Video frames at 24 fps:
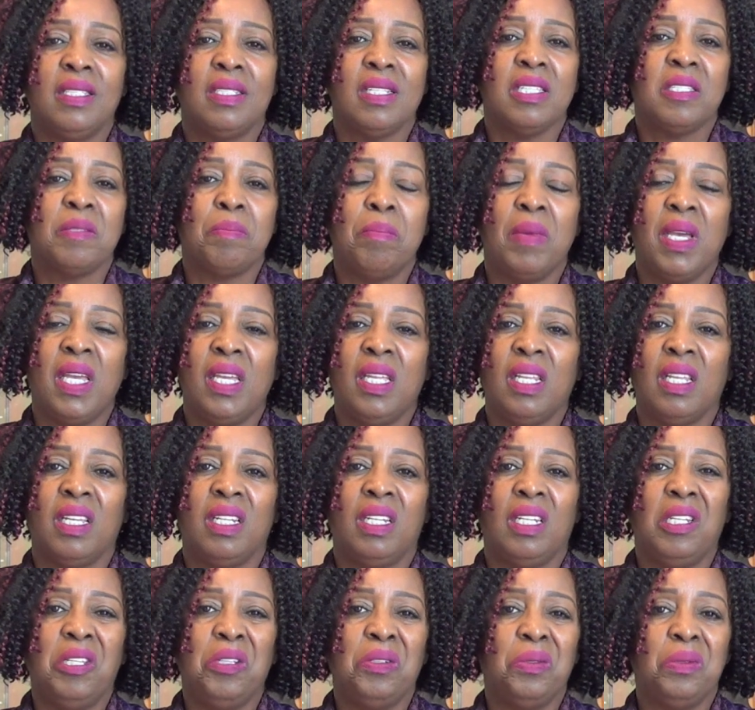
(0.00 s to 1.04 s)
I just made a
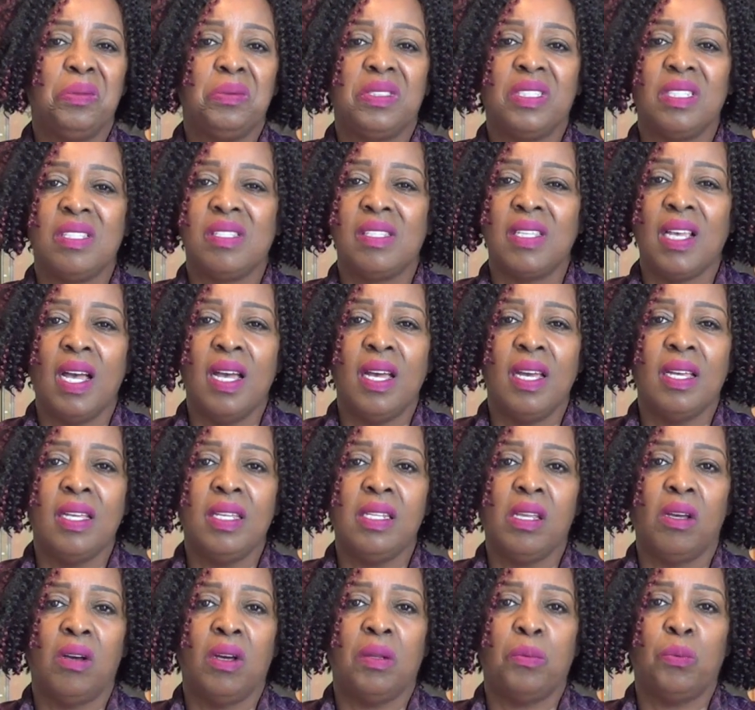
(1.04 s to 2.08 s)
little
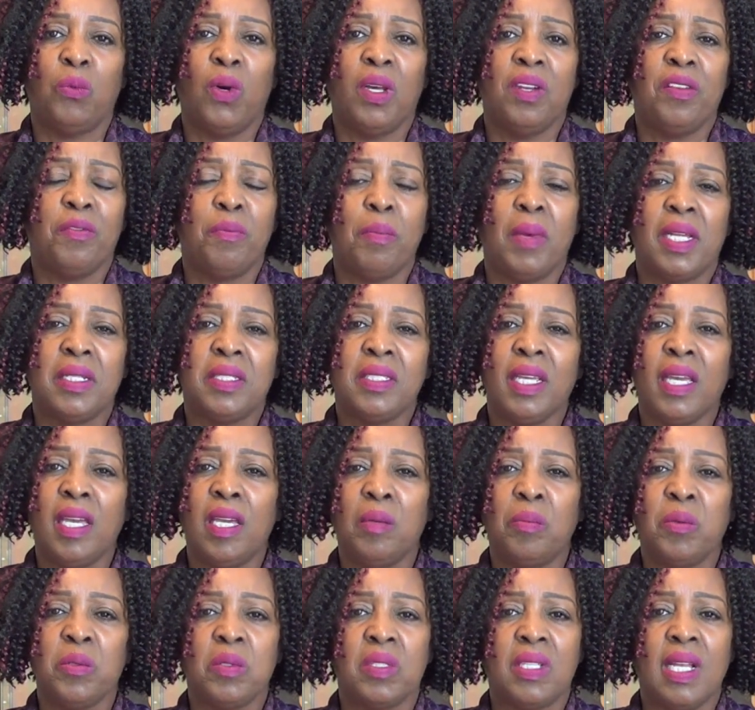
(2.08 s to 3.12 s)
design on one of my
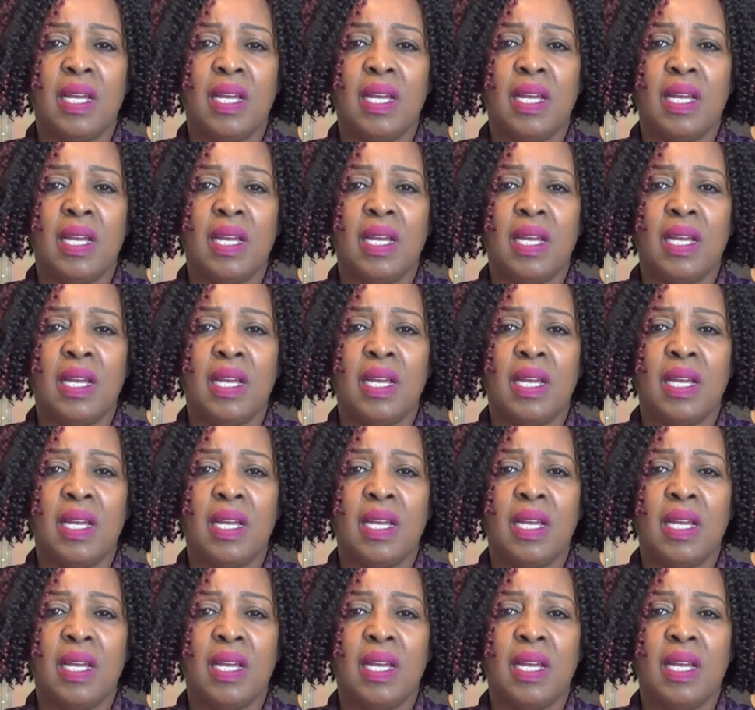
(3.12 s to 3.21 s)
tables